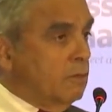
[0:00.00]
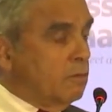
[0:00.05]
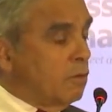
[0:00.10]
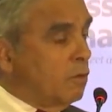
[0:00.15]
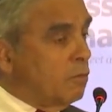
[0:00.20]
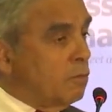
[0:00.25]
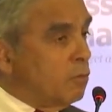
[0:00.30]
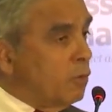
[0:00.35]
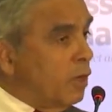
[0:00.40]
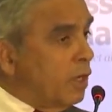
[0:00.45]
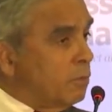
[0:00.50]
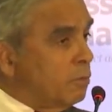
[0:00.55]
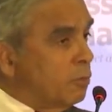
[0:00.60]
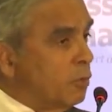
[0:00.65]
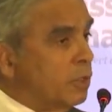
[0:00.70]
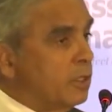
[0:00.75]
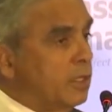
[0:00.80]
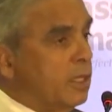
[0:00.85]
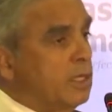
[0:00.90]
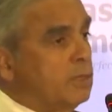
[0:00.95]
from
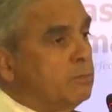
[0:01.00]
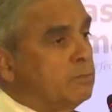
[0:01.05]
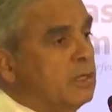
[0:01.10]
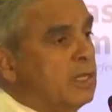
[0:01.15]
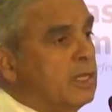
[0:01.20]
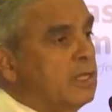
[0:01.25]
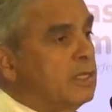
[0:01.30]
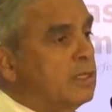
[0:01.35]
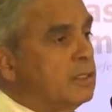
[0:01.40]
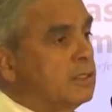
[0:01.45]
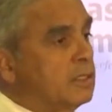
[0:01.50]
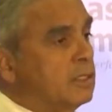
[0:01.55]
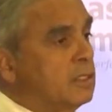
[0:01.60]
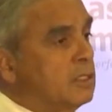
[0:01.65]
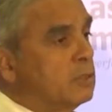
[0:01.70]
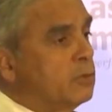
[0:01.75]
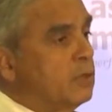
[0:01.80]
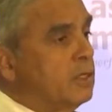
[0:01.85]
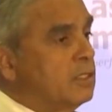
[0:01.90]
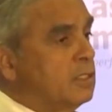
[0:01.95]
1.8 billion
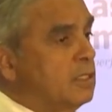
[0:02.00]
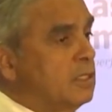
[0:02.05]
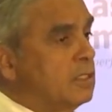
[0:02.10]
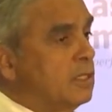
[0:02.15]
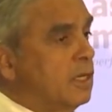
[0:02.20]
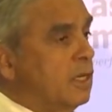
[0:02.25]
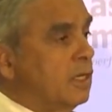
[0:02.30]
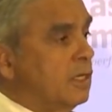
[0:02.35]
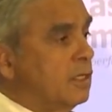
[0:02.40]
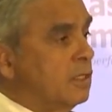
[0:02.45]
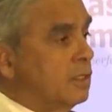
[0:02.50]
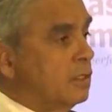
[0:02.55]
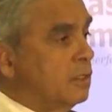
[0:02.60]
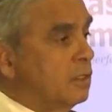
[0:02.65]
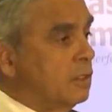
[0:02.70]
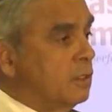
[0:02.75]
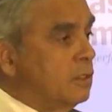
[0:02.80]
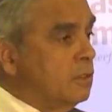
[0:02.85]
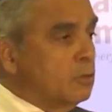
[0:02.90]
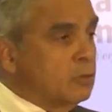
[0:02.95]
in 2010
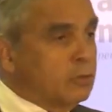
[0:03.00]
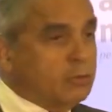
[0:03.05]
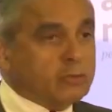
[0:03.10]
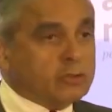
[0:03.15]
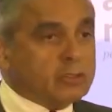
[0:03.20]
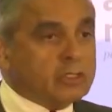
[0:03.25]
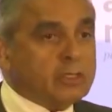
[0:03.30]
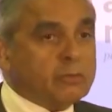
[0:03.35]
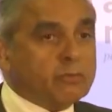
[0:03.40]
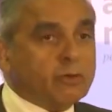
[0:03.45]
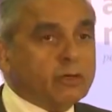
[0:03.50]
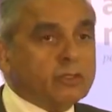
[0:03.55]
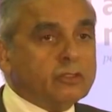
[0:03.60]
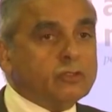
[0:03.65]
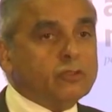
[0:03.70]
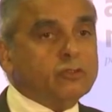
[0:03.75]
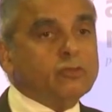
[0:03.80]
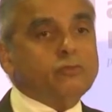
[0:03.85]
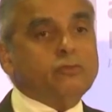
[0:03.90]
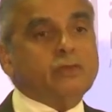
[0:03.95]
to
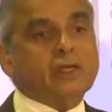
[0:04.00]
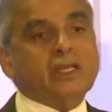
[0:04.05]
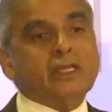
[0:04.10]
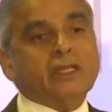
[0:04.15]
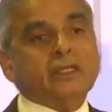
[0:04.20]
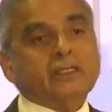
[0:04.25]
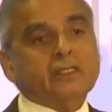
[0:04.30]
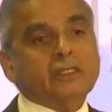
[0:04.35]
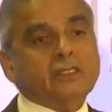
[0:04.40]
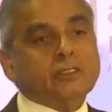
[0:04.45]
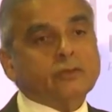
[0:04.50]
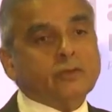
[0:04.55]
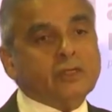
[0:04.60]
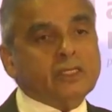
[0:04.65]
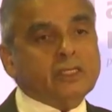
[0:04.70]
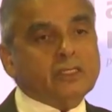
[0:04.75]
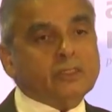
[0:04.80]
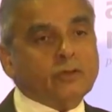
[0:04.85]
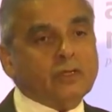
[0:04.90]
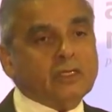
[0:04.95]
3.2 billion in
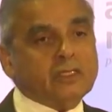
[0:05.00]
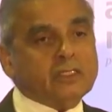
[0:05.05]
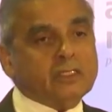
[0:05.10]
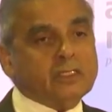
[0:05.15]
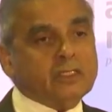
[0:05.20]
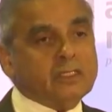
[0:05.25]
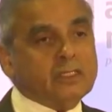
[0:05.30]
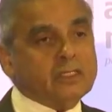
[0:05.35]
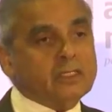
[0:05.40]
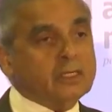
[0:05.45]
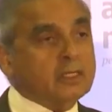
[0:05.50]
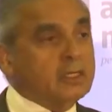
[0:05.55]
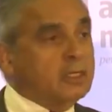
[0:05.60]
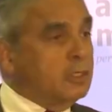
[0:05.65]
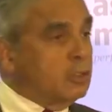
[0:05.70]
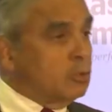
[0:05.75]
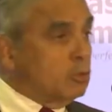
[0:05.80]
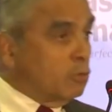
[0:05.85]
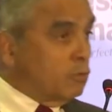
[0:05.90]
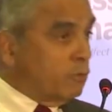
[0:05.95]
2020
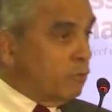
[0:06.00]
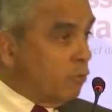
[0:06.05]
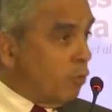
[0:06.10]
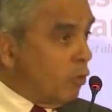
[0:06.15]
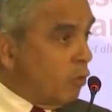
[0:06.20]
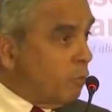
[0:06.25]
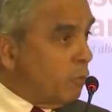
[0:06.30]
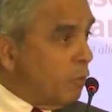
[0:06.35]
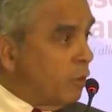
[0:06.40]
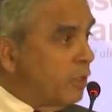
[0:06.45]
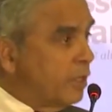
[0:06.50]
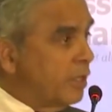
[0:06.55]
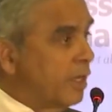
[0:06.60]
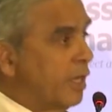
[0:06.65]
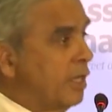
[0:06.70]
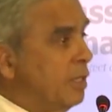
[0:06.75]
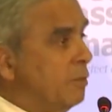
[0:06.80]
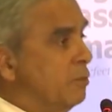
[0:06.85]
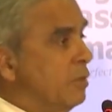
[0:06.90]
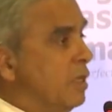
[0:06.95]
to
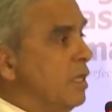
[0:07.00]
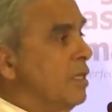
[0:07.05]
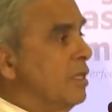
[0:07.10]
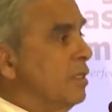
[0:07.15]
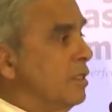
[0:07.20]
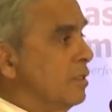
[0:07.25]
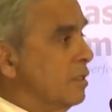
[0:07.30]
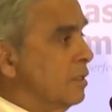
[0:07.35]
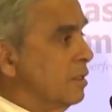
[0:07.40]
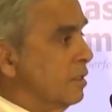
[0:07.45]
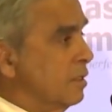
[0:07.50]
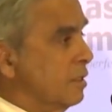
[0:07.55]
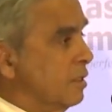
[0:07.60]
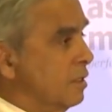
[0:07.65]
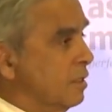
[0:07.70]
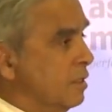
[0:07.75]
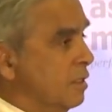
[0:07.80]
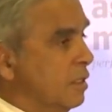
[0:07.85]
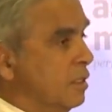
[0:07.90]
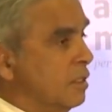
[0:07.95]
4.9 billion
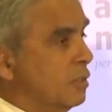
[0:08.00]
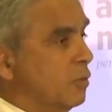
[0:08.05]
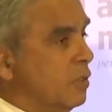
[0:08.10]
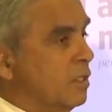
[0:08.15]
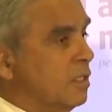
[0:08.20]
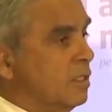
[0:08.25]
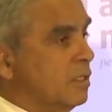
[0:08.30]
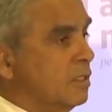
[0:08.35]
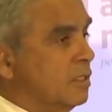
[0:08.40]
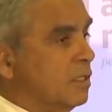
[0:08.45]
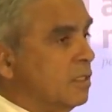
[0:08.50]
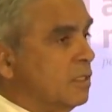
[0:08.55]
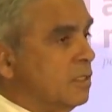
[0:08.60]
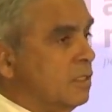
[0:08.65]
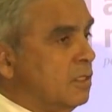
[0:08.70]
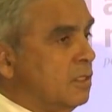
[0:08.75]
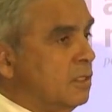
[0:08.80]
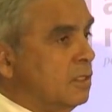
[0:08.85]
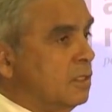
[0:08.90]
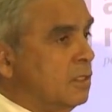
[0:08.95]
in
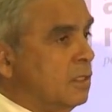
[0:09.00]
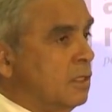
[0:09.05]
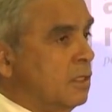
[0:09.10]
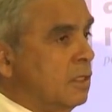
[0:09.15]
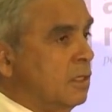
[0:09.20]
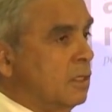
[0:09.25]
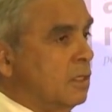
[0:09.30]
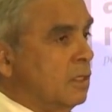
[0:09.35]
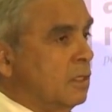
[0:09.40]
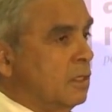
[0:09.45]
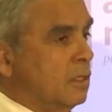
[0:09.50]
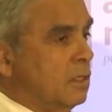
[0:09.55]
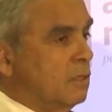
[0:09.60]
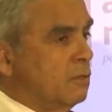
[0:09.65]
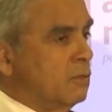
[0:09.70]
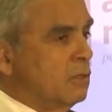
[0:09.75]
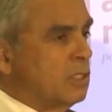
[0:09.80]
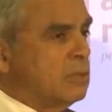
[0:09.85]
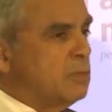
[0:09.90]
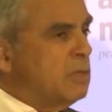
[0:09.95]
2030,
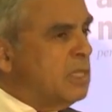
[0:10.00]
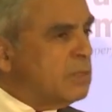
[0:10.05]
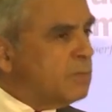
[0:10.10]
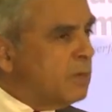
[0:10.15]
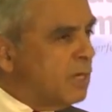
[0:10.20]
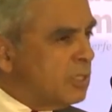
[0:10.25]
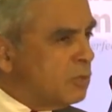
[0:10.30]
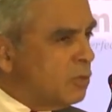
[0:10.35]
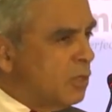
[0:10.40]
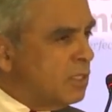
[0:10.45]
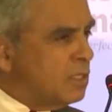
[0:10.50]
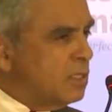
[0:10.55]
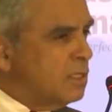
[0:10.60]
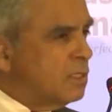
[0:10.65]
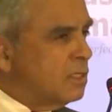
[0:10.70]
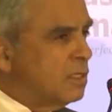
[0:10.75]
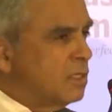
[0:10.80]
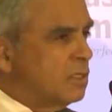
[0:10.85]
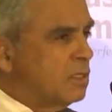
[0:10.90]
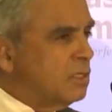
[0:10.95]
which means by
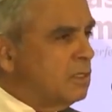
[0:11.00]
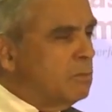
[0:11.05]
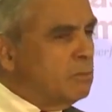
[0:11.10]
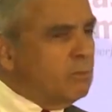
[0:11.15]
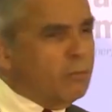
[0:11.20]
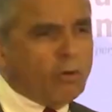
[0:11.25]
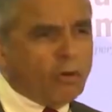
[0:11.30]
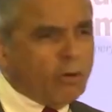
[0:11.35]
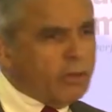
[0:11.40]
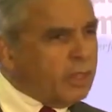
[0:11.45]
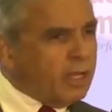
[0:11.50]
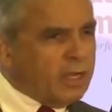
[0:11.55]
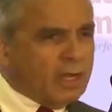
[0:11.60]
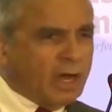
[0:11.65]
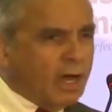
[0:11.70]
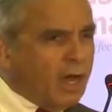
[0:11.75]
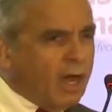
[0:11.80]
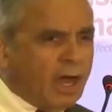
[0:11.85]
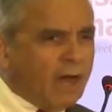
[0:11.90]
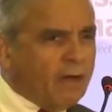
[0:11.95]
2030, more than
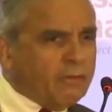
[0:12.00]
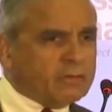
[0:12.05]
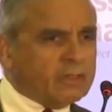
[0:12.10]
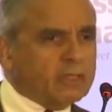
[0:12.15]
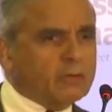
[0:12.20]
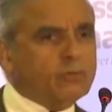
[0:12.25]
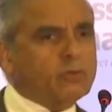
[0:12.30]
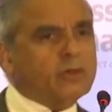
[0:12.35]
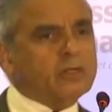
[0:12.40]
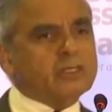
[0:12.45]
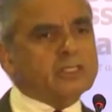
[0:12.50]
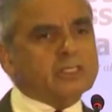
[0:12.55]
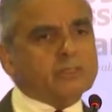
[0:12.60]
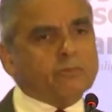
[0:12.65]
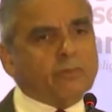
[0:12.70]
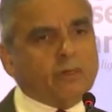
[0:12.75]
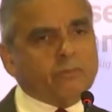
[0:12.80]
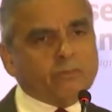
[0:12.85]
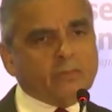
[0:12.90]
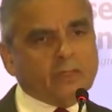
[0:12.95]
half the world's
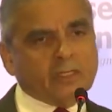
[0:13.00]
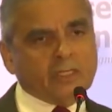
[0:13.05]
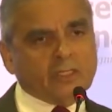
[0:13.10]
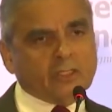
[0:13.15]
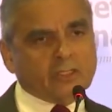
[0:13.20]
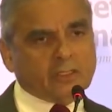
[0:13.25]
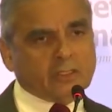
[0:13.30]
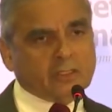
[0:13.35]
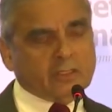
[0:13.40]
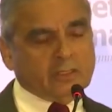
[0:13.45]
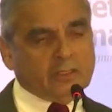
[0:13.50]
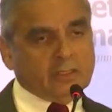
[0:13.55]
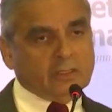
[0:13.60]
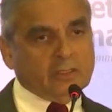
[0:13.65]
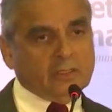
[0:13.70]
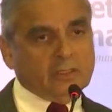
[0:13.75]
population